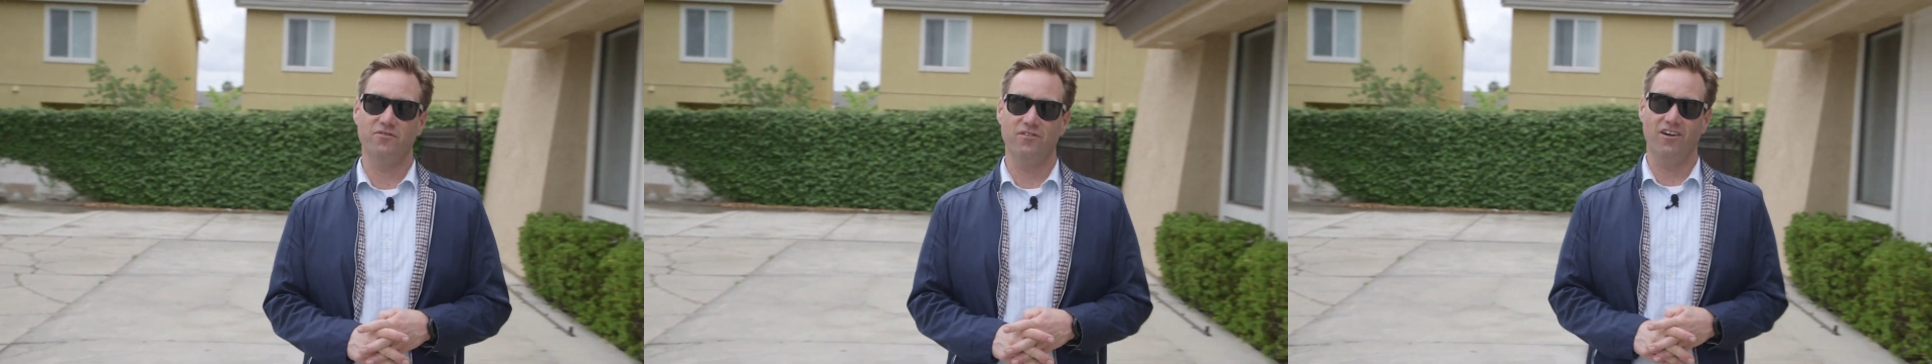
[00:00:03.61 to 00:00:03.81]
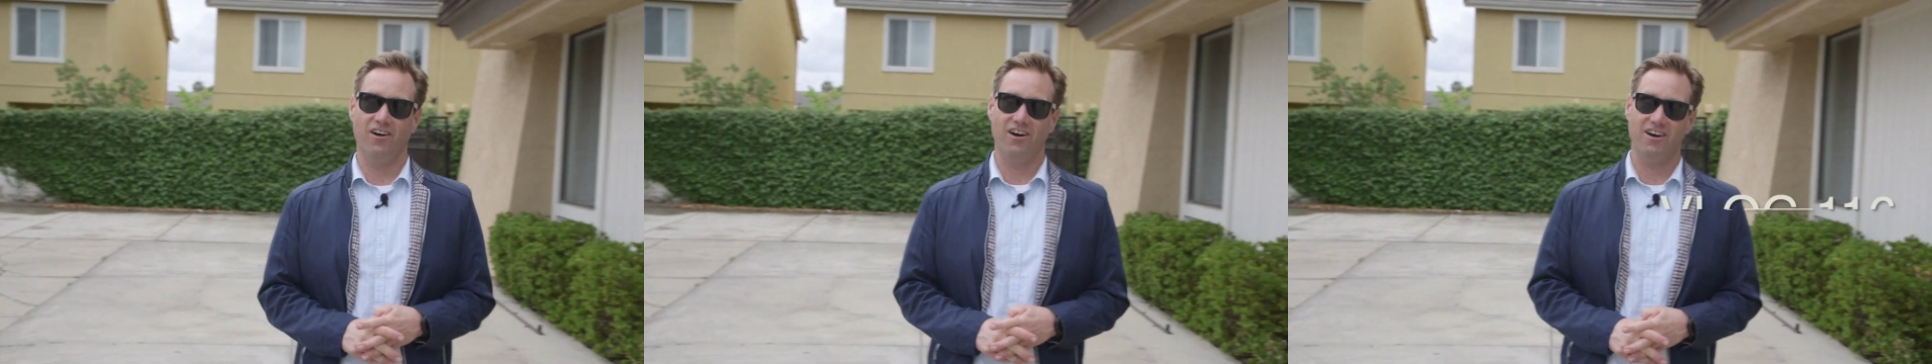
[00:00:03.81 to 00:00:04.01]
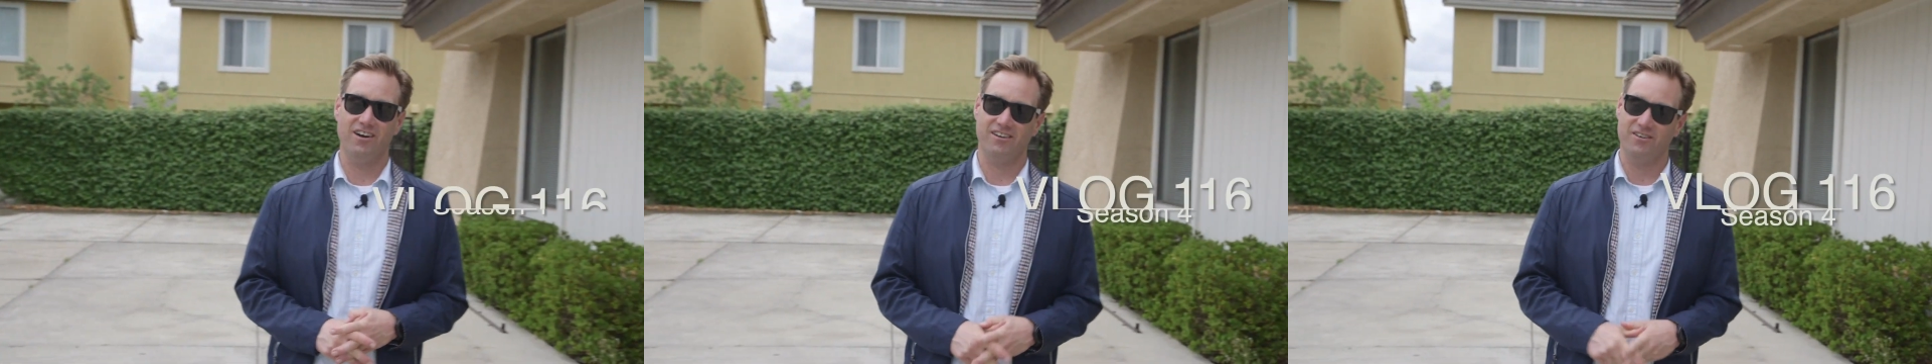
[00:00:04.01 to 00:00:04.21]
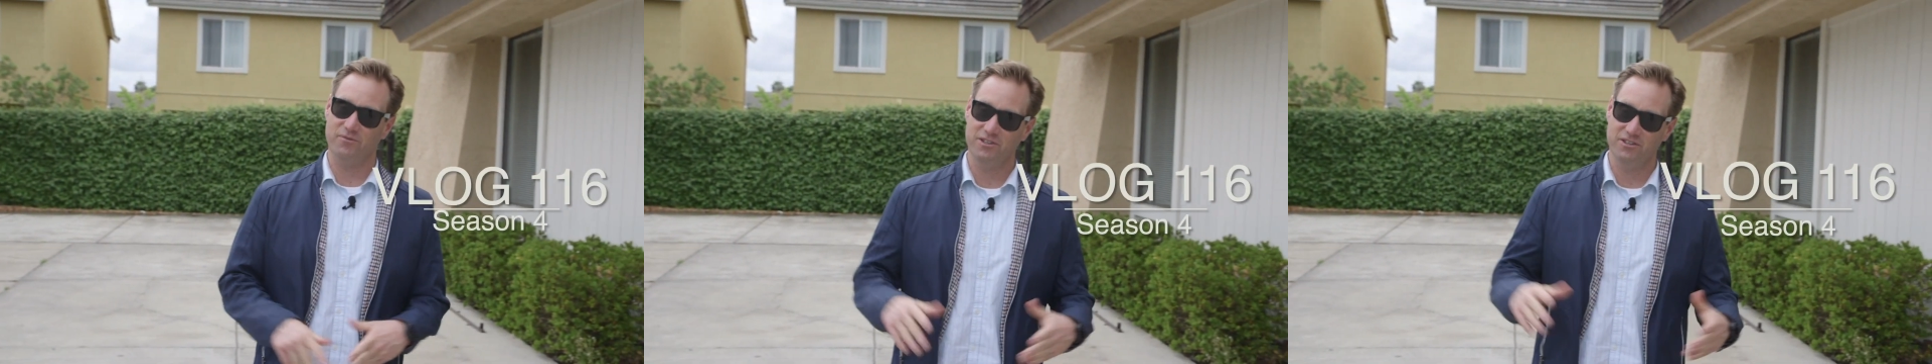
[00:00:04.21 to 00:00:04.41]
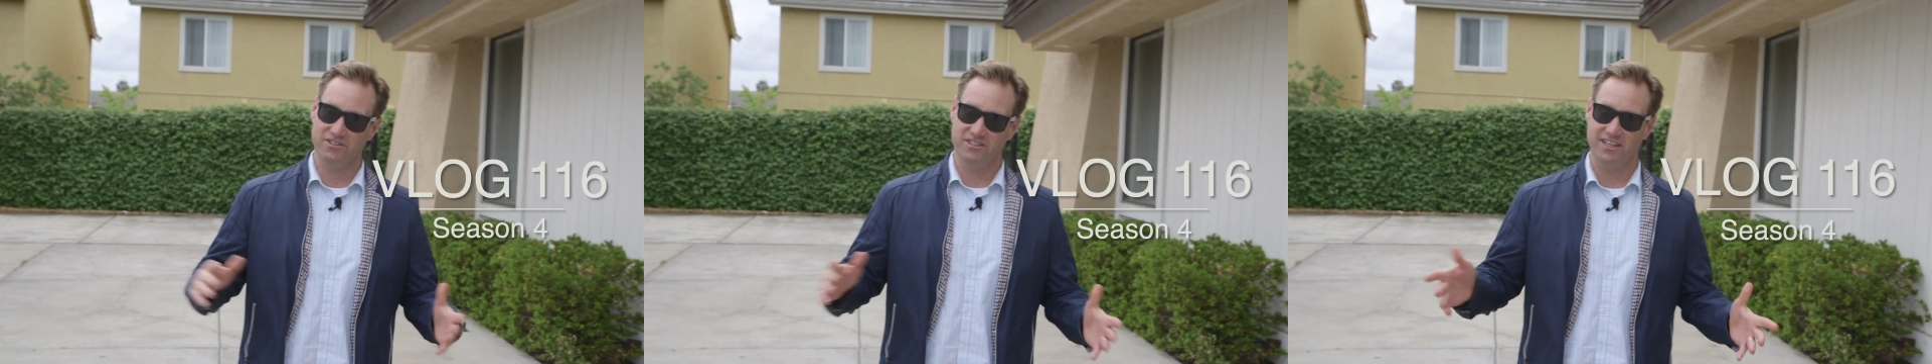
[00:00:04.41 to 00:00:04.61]
vlog,
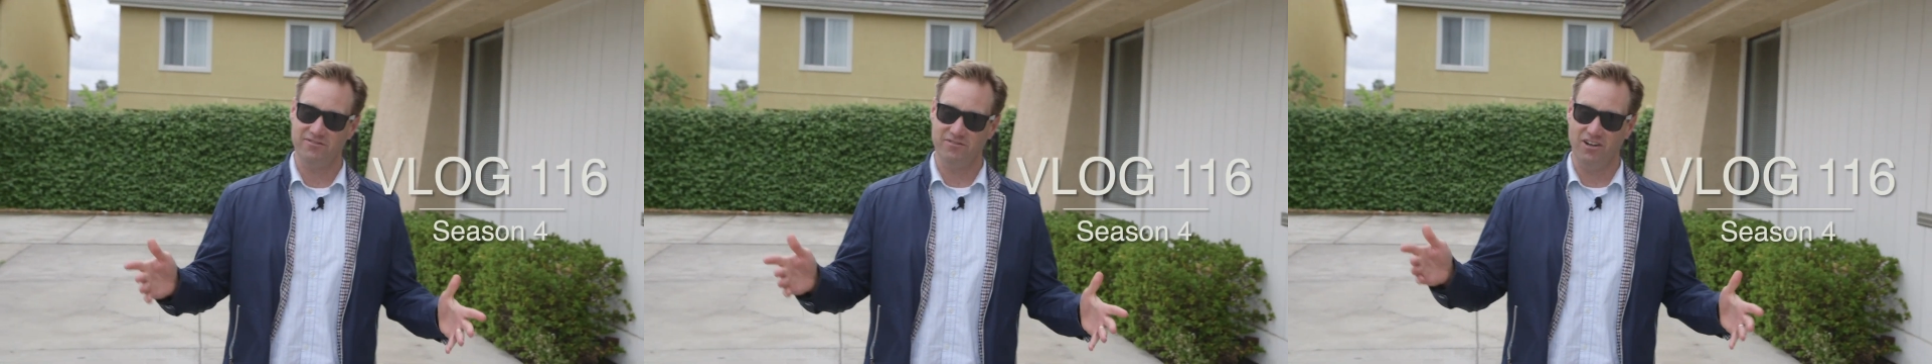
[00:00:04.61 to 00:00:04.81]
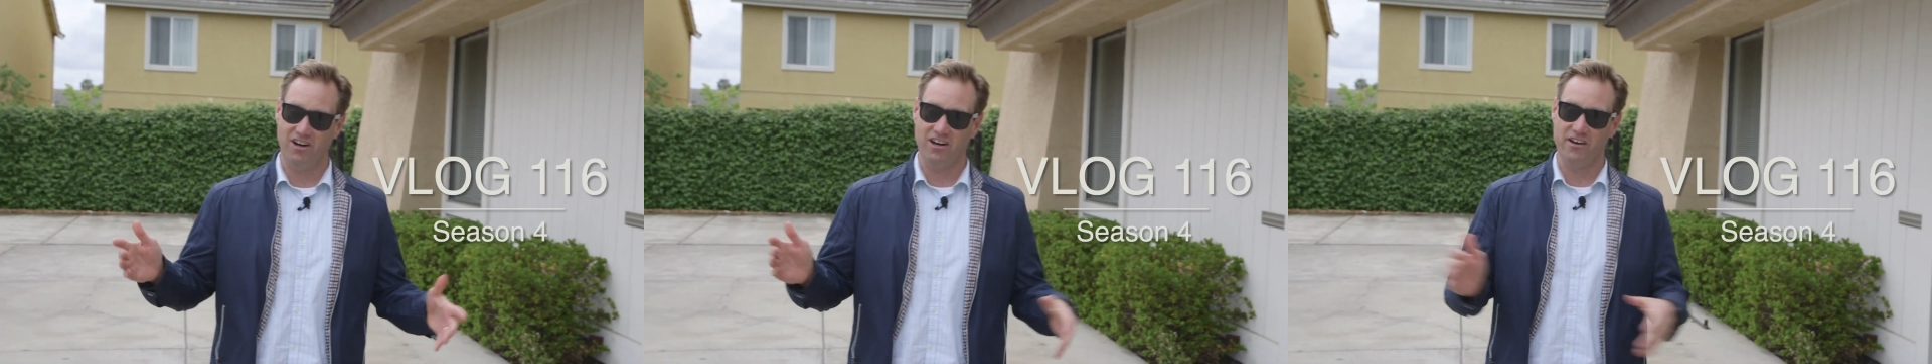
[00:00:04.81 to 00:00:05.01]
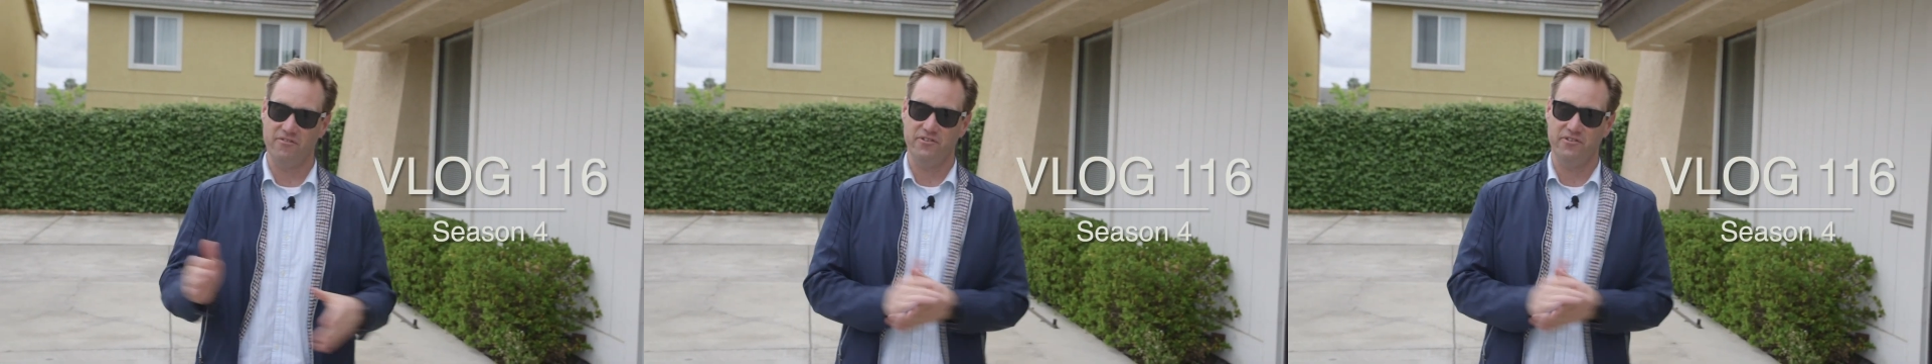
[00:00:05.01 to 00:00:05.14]
real estate vlog.